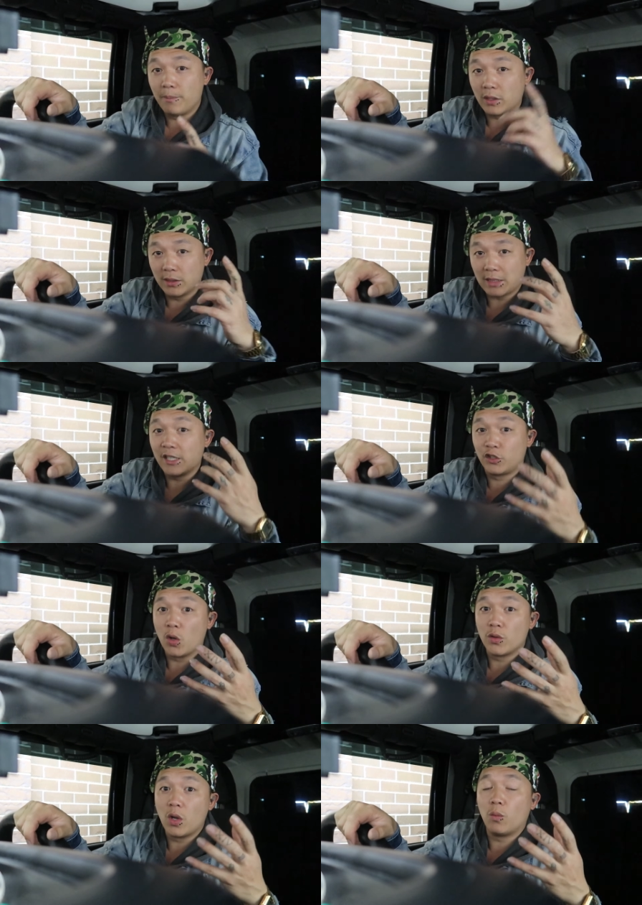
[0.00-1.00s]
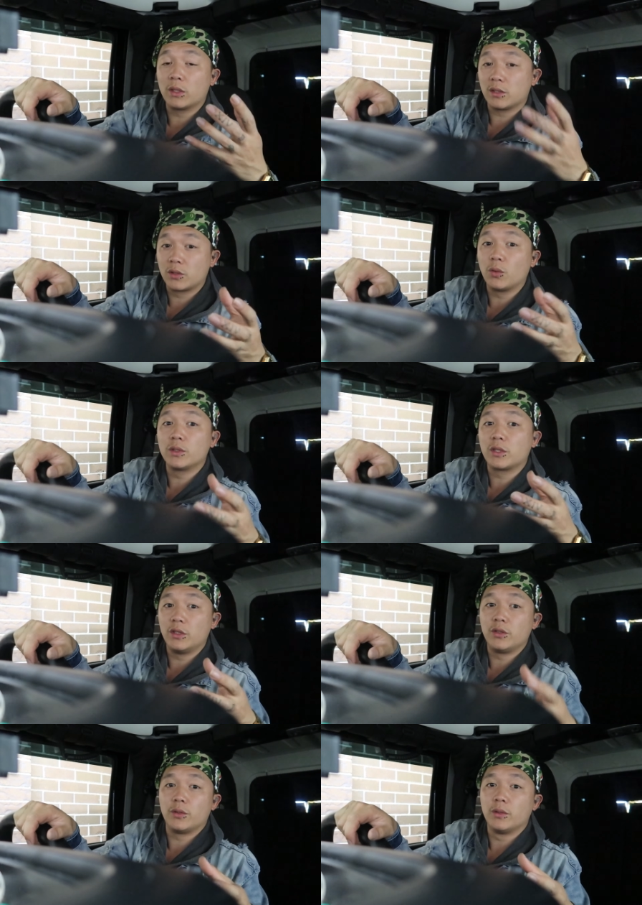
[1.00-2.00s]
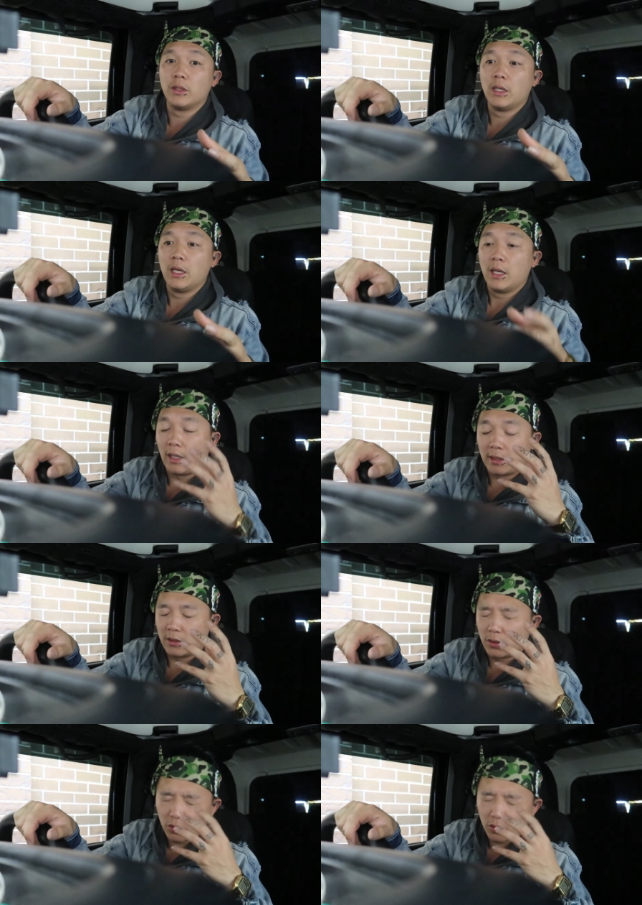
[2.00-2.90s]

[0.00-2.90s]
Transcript: because I don't know what the store's going to do. Like there's